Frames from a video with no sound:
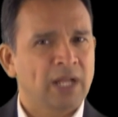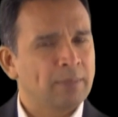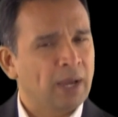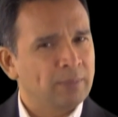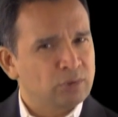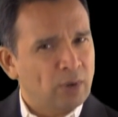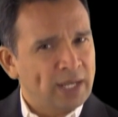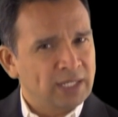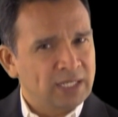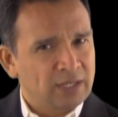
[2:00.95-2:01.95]
I'm
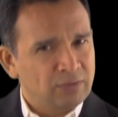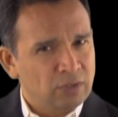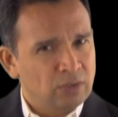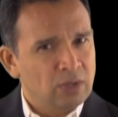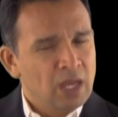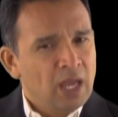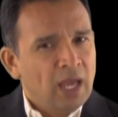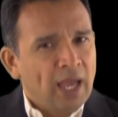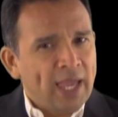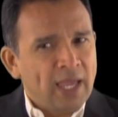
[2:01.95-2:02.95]
trying to give you
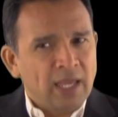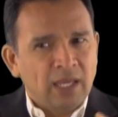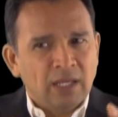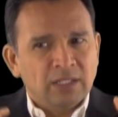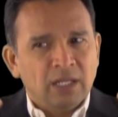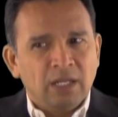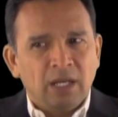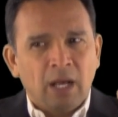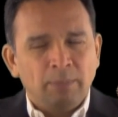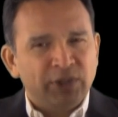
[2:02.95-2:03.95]
a
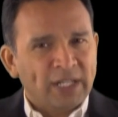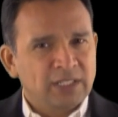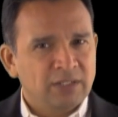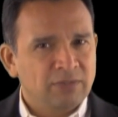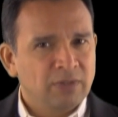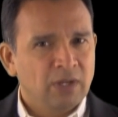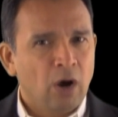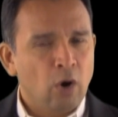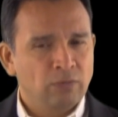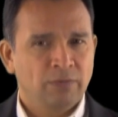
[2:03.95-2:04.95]
objective
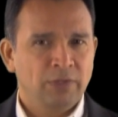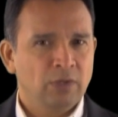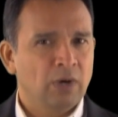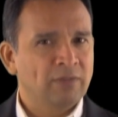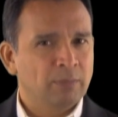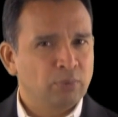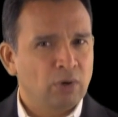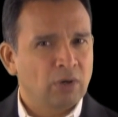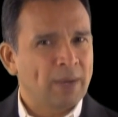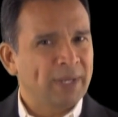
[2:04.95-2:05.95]
overview of a
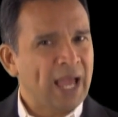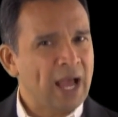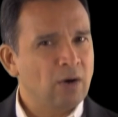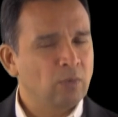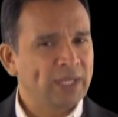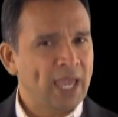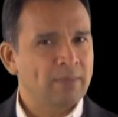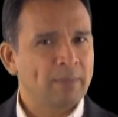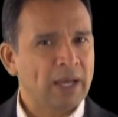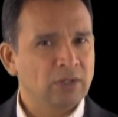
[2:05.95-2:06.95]
program and how we
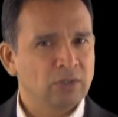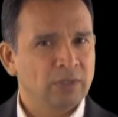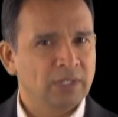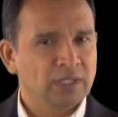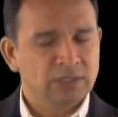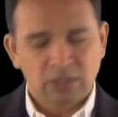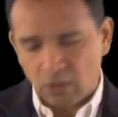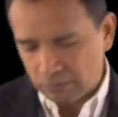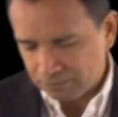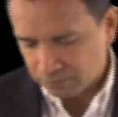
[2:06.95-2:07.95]
came about doing this.
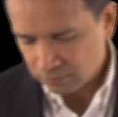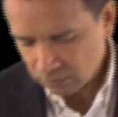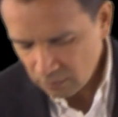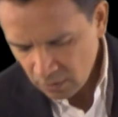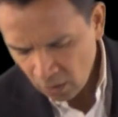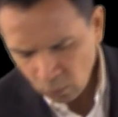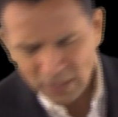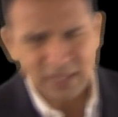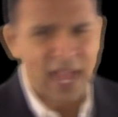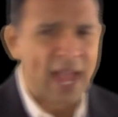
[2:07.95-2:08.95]
So
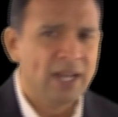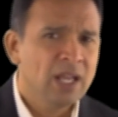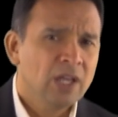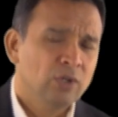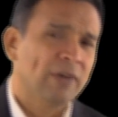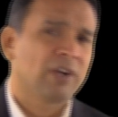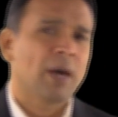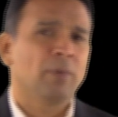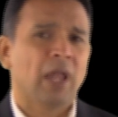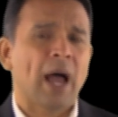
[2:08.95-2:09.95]
with that, you have a
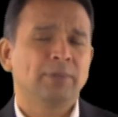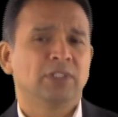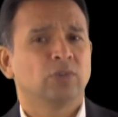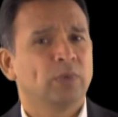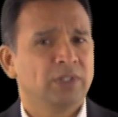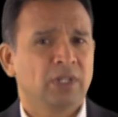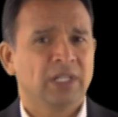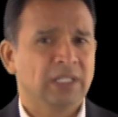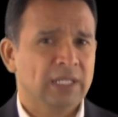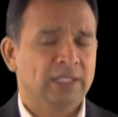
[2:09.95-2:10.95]
couple options when you're going
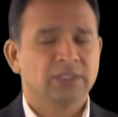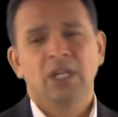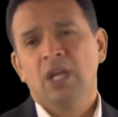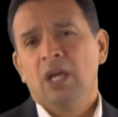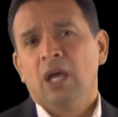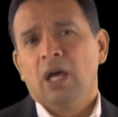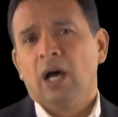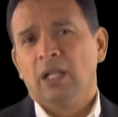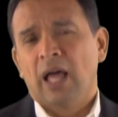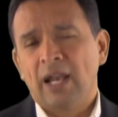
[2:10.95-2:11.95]
to list.
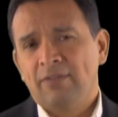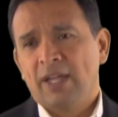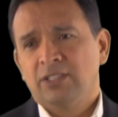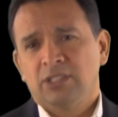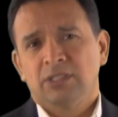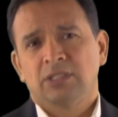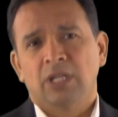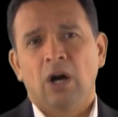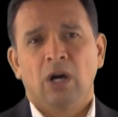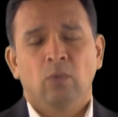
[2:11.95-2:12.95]
A lot of agents
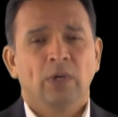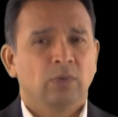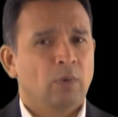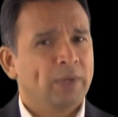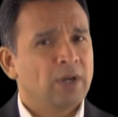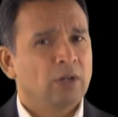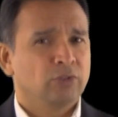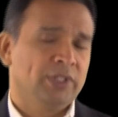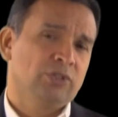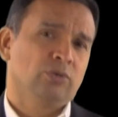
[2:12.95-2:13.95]
are with what we call
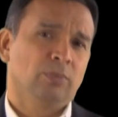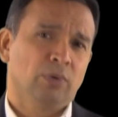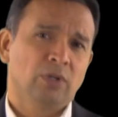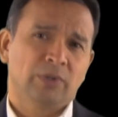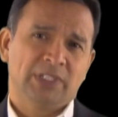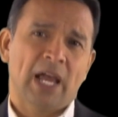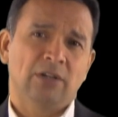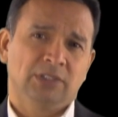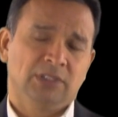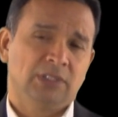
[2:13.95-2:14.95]
traditional brokerage
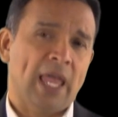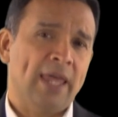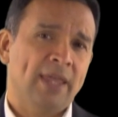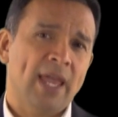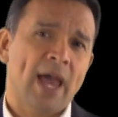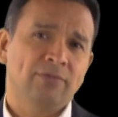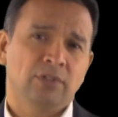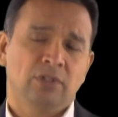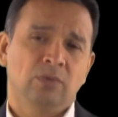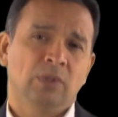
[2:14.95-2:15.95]
houses, and they have
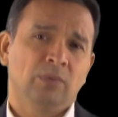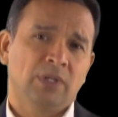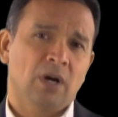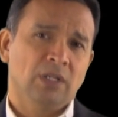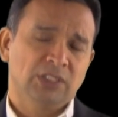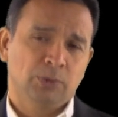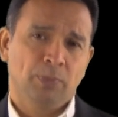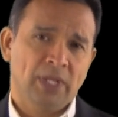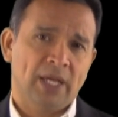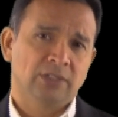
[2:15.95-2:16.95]
to do what we call a
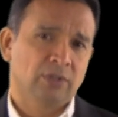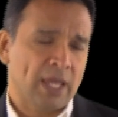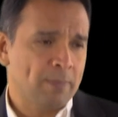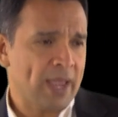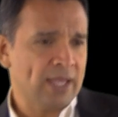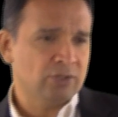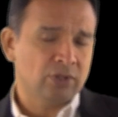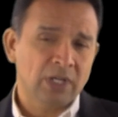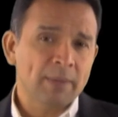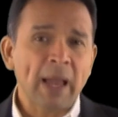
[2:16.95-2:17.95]
split. So they pay a
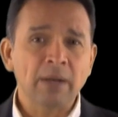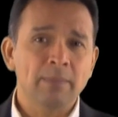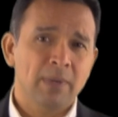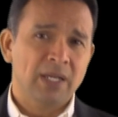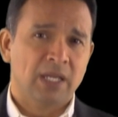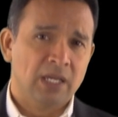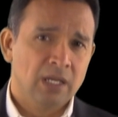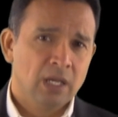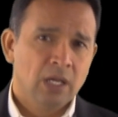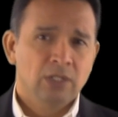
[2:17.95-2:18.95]
certain amount of
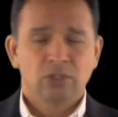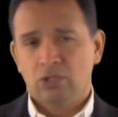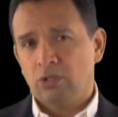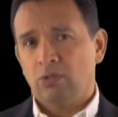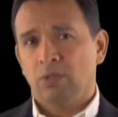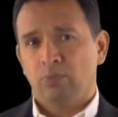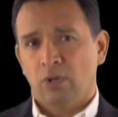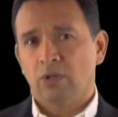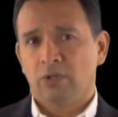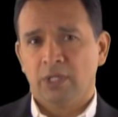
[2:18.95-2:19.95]
money to the
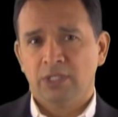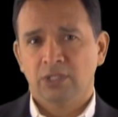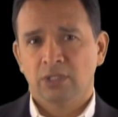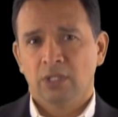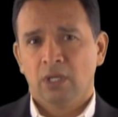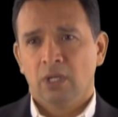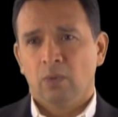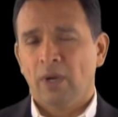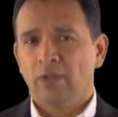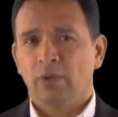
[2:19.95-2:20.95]
brokerage,
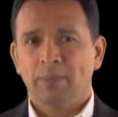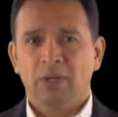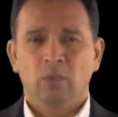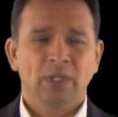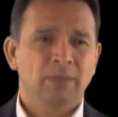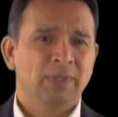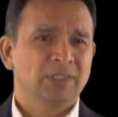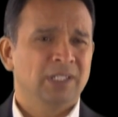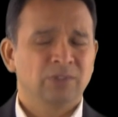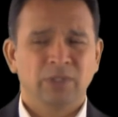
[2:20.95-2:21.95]
whether it be a Windermere,
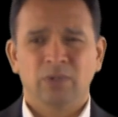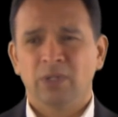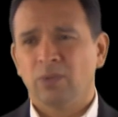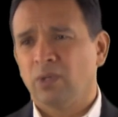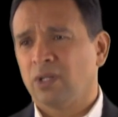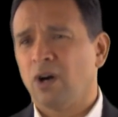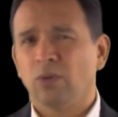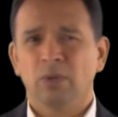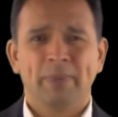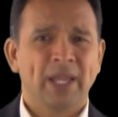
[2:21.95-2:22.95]
Century 21,
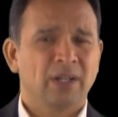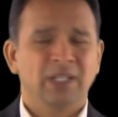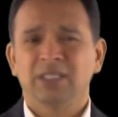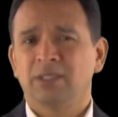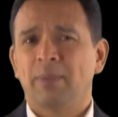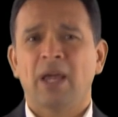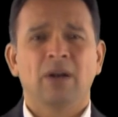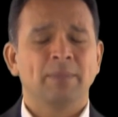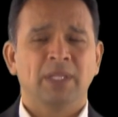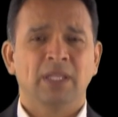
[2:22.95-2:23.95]
Caldwell Banker, it doesn't matter.
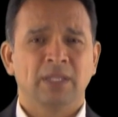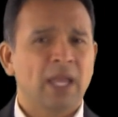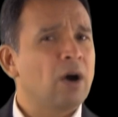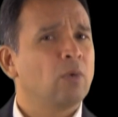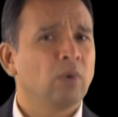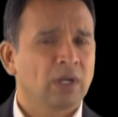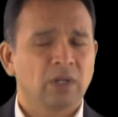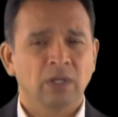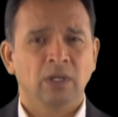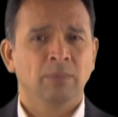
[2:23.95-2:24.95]
I mean, they all work,
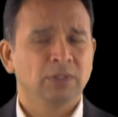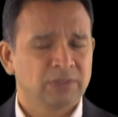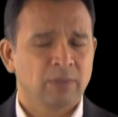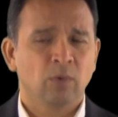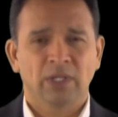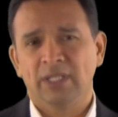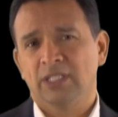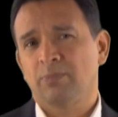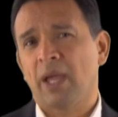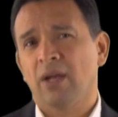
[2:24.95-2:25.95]
most of them work in
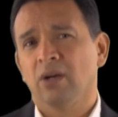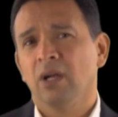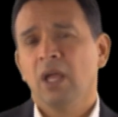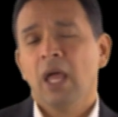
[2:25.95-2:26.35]
this manner.